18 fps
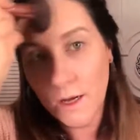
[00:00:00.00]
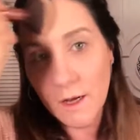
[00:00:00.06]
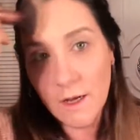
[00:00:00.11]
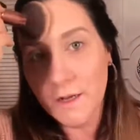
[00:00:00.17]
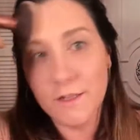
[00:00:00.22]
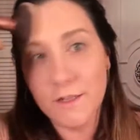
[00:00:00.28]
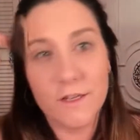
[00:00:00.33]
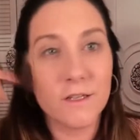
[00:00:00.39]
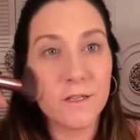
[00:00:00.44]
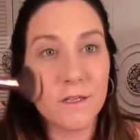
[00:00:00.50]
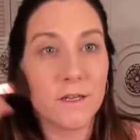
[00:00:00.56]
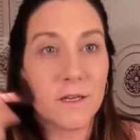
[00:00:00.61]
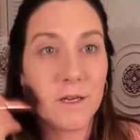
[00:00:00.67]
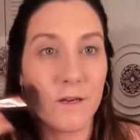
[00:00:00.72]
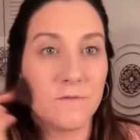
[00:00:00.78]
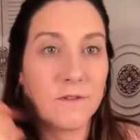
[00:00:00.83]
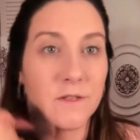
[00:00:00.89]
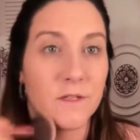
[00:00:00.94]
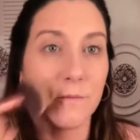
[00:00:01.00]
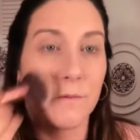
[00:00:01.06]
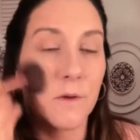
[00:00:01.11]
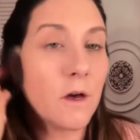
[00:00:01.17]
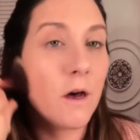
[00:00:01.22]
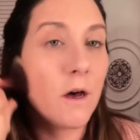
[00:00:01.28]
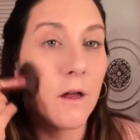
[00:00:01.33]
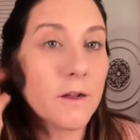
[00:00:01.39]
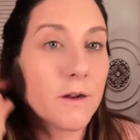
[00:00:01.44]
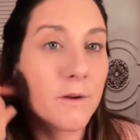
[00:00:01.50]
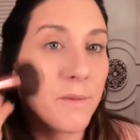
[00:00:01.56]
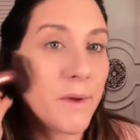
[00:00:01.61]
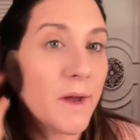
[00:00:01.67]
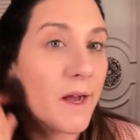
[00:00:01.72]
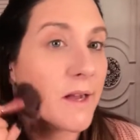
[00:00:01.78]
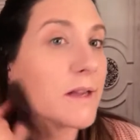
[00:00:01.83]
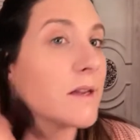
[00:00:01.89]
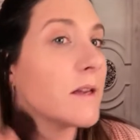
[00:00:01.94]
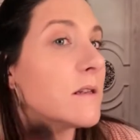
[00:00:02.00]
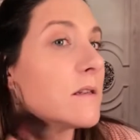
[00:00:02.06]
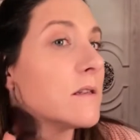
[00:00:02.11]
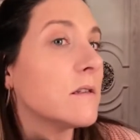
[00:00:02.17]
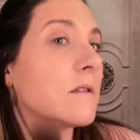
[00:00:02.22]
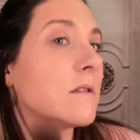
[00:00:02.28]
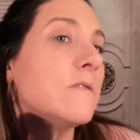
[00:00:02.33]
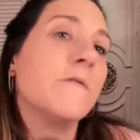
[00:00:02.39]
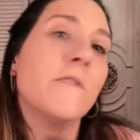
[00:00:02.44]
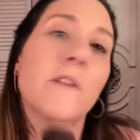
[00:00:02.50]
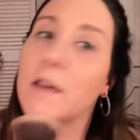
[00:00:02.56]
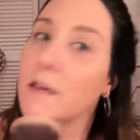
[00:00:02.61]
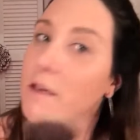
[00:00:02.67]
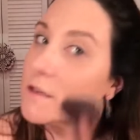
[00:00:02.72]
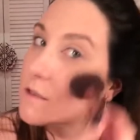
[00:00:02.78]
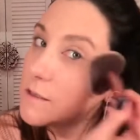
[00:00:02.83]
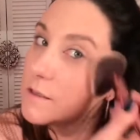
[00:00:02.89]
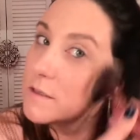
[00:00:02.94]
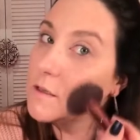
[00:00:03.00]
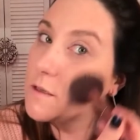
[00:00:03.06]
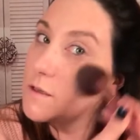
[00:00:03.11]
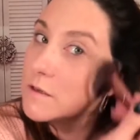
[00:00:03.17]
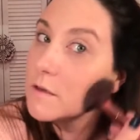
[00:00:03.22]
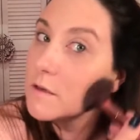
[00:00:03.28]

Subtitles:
just to give some color back into the face